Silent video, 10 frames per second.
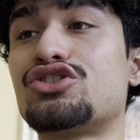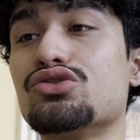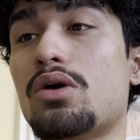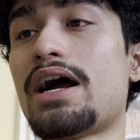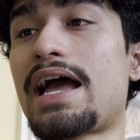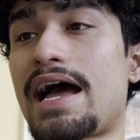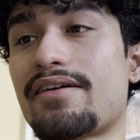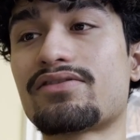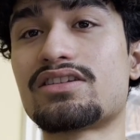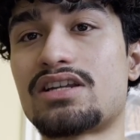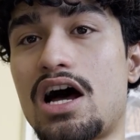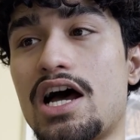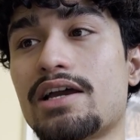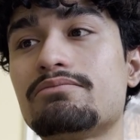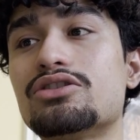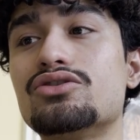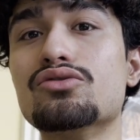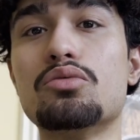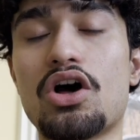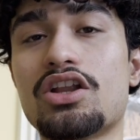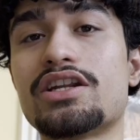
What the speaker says: do I have the time to do well